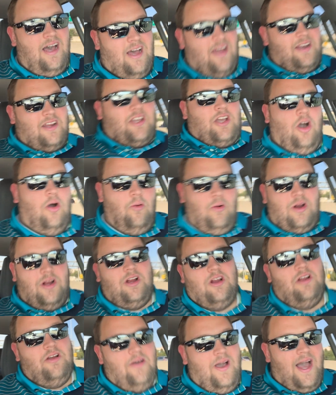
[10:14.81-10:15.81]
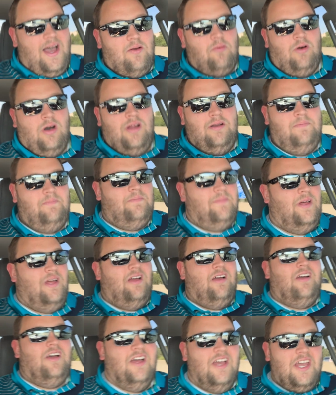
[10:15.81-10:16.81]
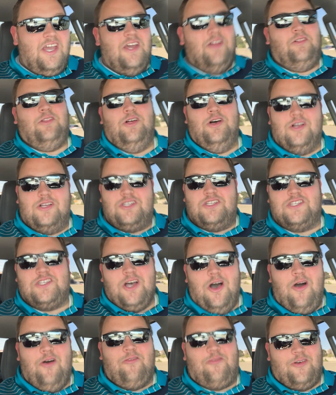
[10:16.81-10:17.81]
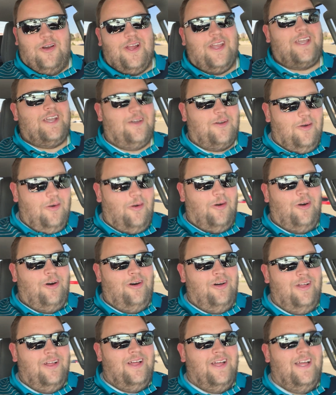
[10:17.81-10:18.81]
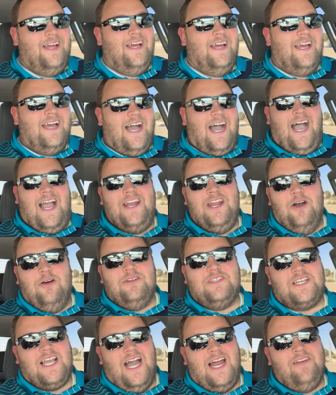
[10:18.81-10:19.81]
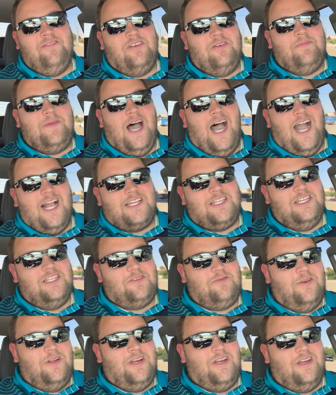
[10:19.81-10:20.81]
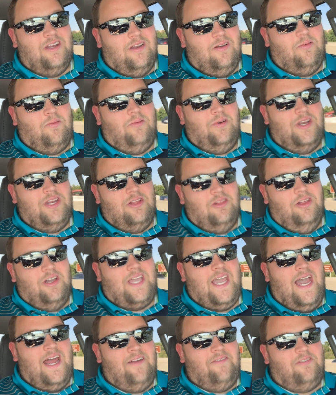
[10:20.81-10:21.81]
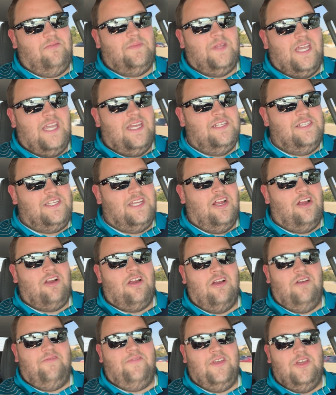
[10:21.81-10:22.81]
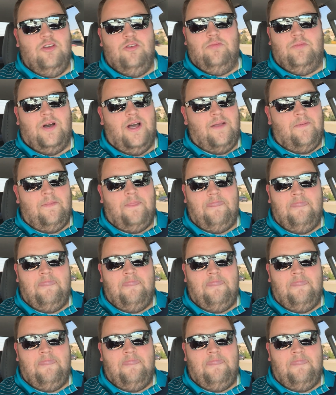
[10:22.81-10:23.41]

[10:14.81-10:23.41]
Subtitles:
The coworker who had one. It looks so freaking cool. I know it's kind of obnoxious when you look at it from the interior view, but